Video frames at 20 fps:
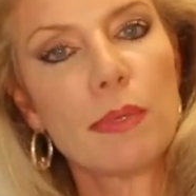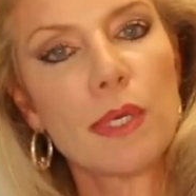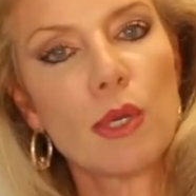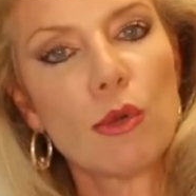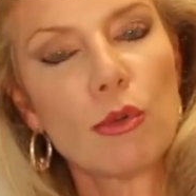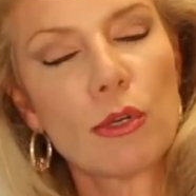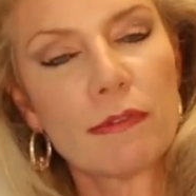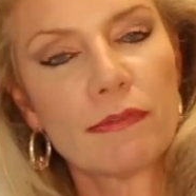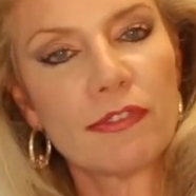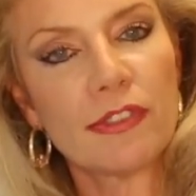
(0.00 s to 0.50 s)

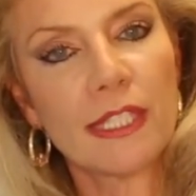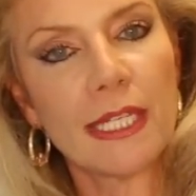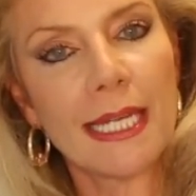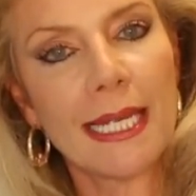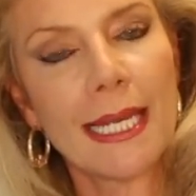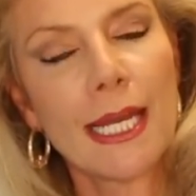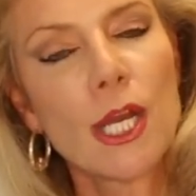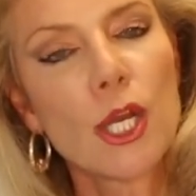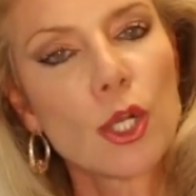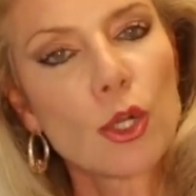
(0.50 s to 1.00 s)

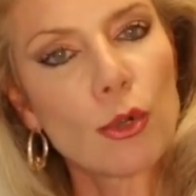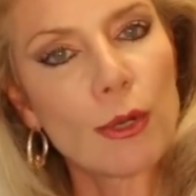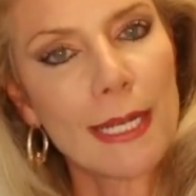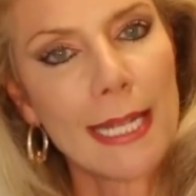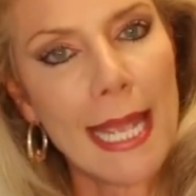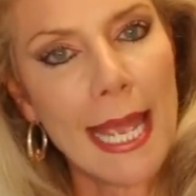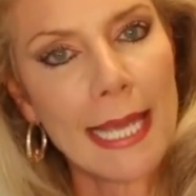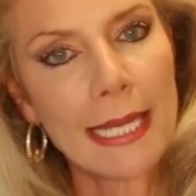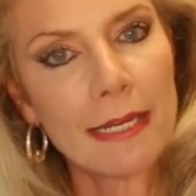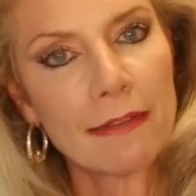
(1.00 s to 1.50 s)
beautifully,
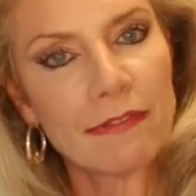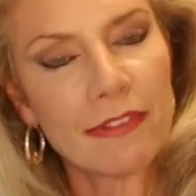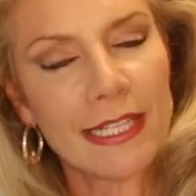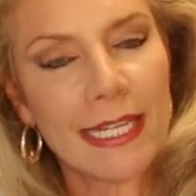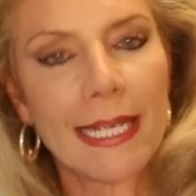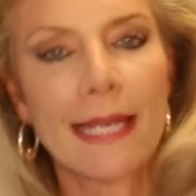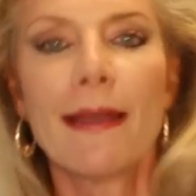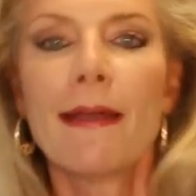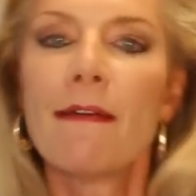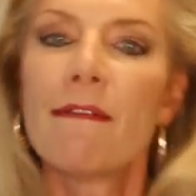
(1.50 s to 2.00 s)

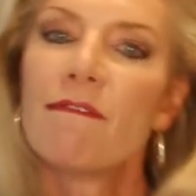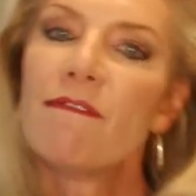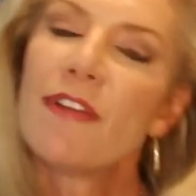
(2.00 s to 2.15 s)
creatively,